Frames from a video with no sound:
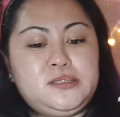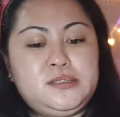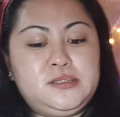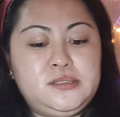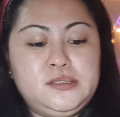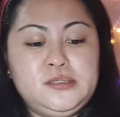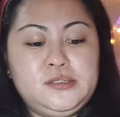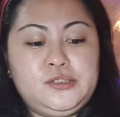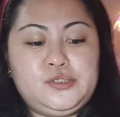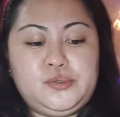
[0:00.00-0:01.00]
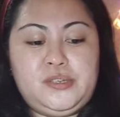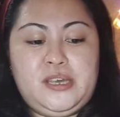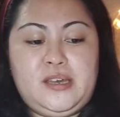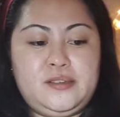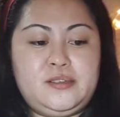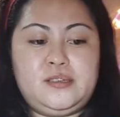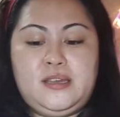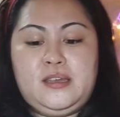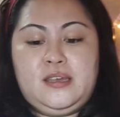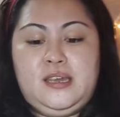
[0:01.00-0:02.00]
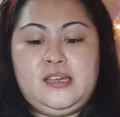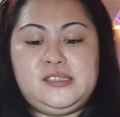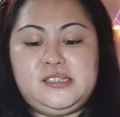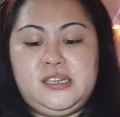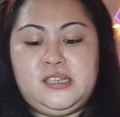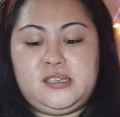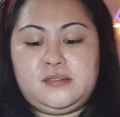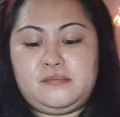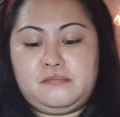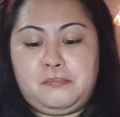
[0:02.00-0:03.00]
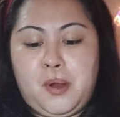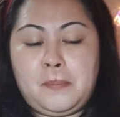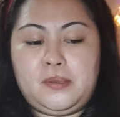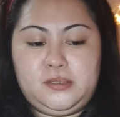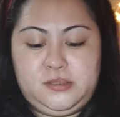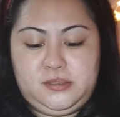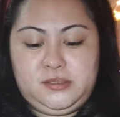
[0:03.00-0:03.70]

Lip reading: So yeah, it's in purple,